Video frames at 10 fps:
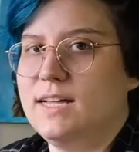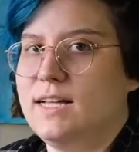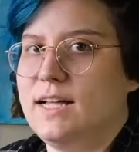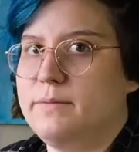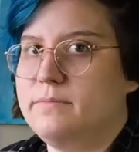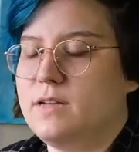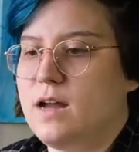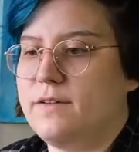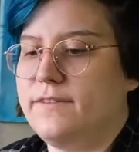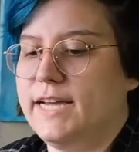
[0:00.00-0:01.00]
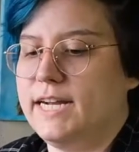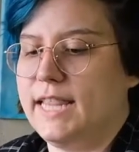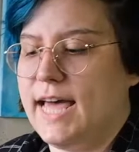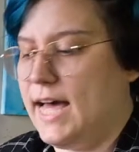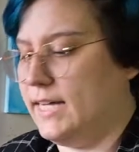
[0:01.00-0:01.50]
I'm not a fan
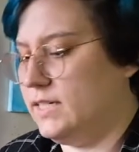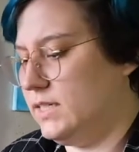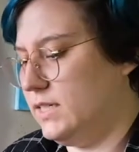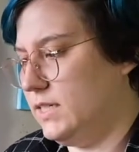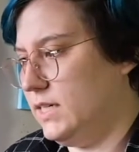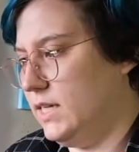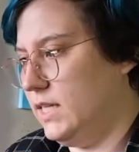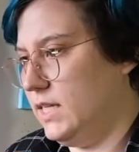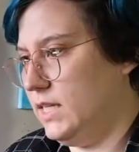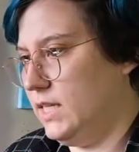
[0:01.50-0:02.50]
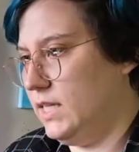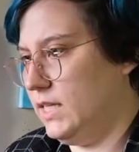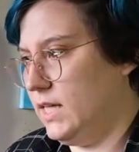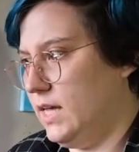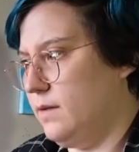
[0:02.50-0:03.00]
of that.
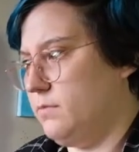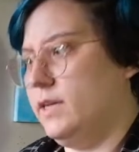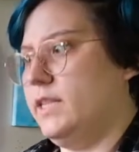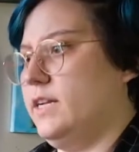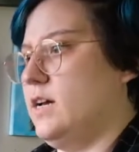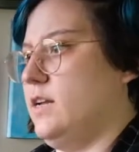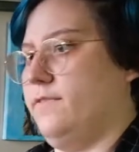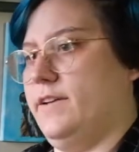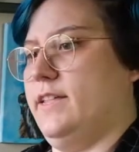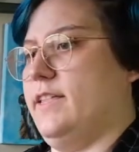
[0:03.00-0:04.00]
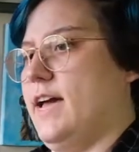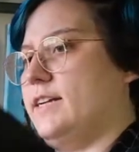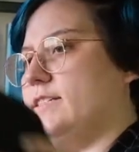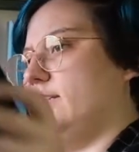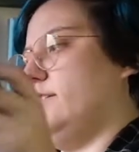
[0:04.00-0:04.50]
I'm really not a fan of that,
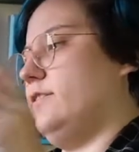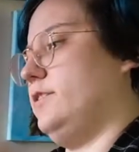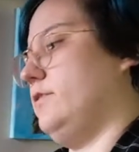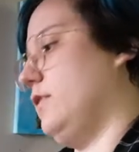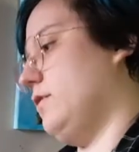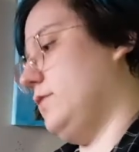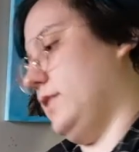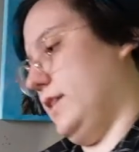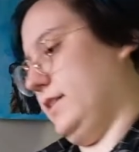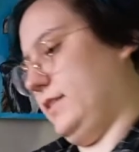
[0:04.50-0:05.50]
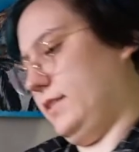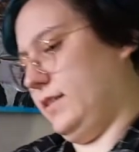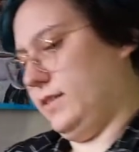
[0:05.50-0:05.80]
because as soon as you close this,